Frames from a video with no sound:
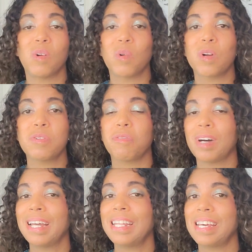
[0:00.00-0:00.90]
in order to
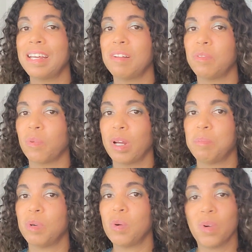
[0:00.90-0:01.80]
find the end of a
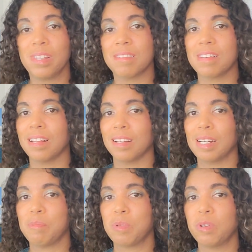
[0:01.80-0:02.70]
rainbow with this
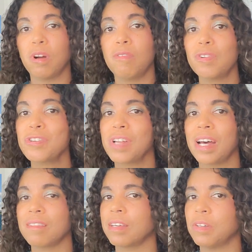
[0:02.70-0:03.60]
helicopter, our first
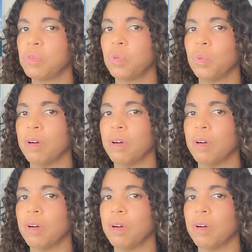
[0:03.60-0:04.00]
task is to